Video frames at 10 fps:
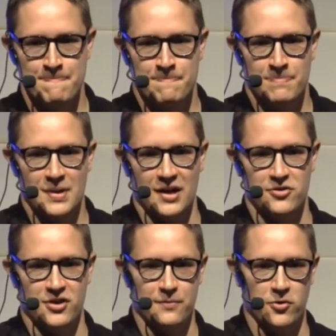and you
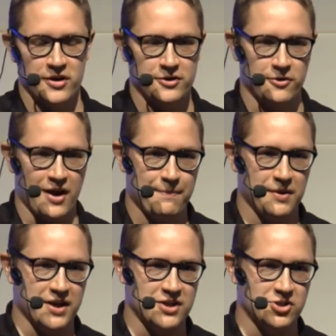can monitor the
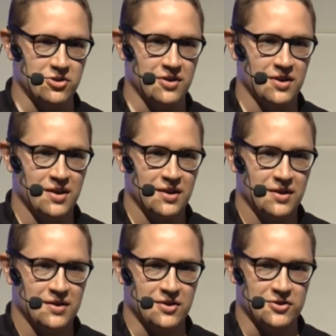application
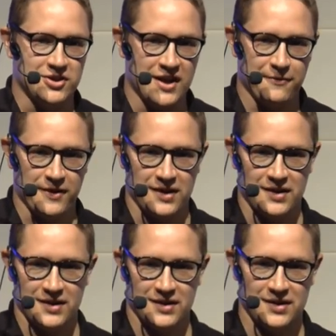safely
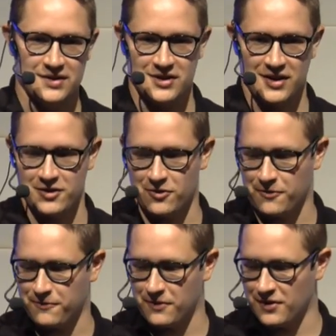inside
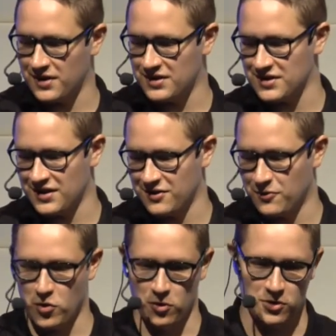your
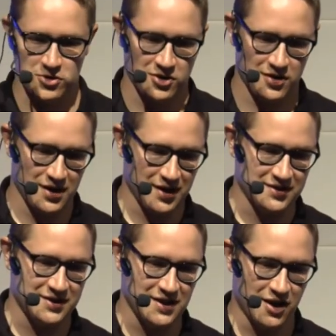walls and
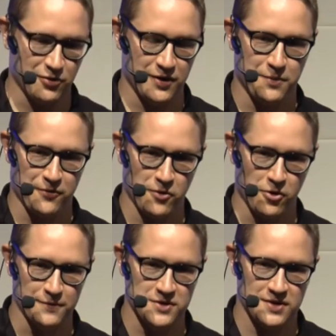see how it
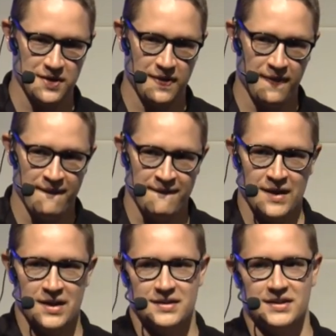performs.
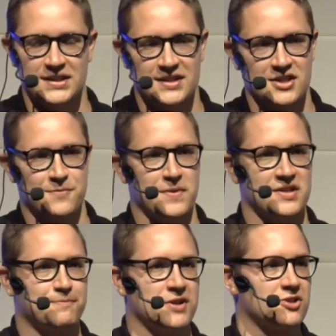This is
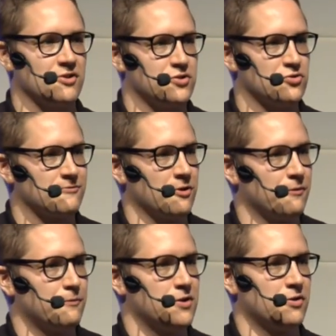especially useful
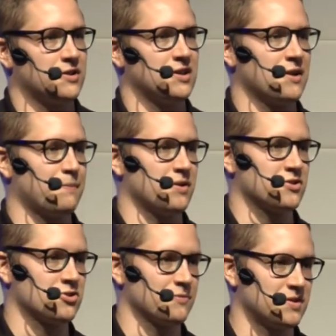when you are thinking about
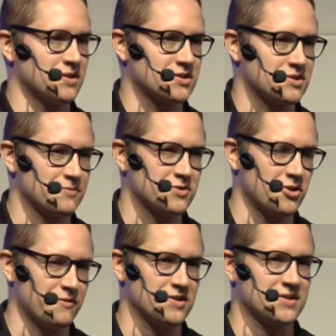some
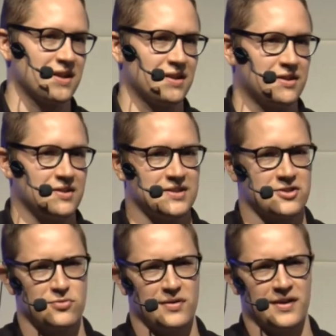service that is
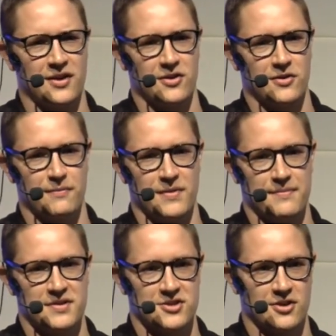doing maybe
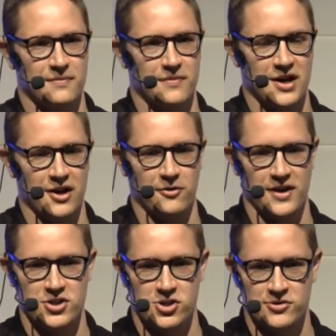some
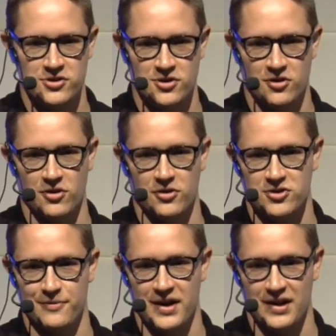calculations or some
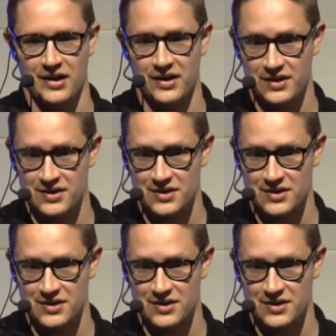analytics.